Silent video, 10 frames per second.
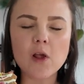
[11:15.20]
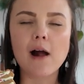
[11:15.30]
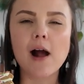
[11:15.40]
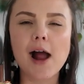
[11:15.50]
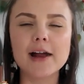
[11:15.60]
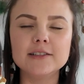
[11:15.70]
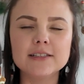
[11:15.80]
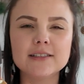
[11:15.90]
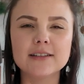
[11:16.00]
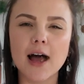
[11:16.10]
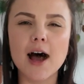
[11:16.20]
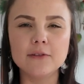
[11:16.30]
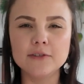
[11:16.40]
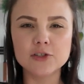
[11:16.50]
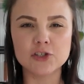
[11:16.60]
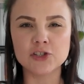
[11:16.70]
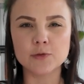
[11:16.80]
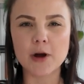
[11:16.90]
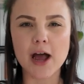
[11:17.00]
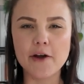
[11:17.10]
I love
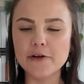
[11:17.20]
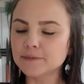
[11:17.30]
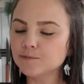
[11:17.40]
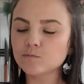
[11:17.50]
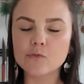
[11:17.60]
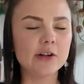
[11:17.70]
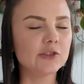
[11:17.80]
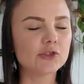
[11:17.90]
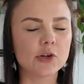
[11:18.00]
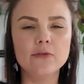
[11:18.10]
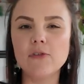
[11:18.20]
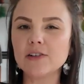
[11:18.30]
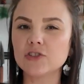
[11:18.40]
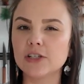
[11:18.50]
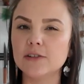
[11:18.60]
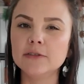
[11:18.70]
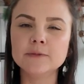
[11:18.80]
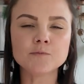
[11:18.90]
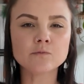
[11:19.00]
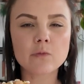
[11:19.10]
gingerbread. It's so festive
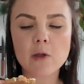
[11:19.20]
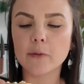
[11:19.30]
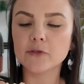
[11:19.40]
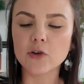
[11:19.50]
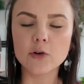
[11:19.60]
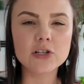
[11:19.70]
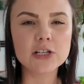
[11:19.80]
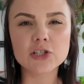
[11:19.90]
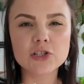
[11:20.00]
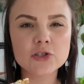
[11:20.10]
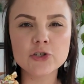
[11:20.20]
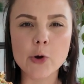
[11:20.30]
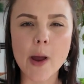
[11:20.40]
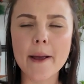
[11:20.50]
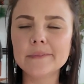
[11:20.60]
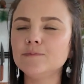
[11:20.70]
and so delicious and chewy.